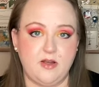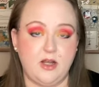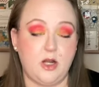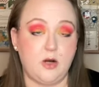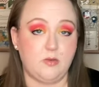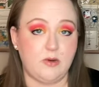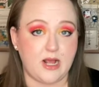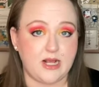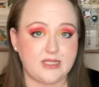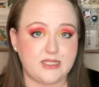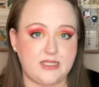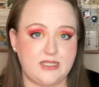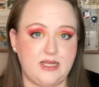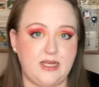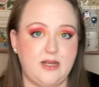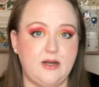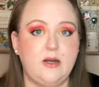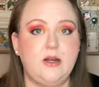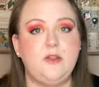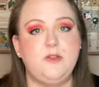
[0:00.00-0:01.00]

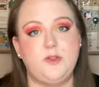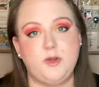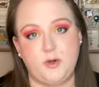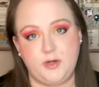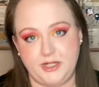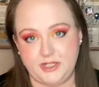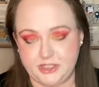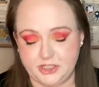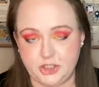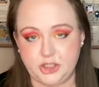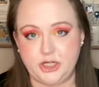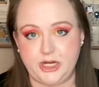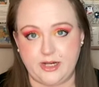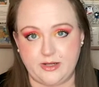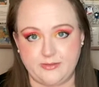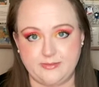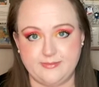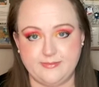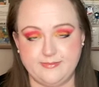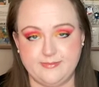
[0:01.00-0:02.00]
arrested and thrown into
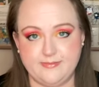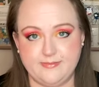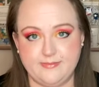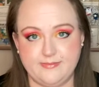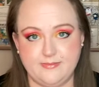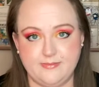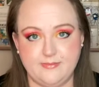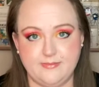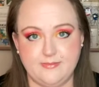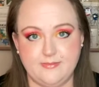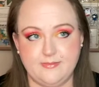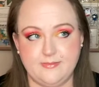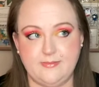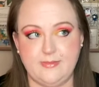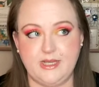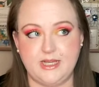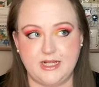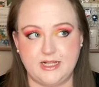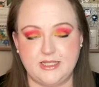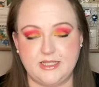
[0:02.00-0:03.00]
jail
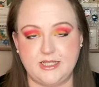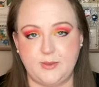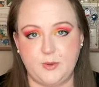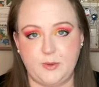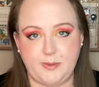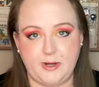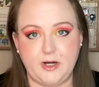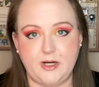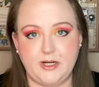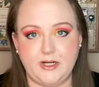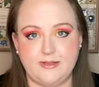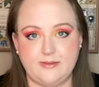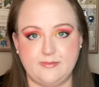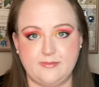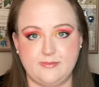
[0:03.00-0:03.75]
because they were married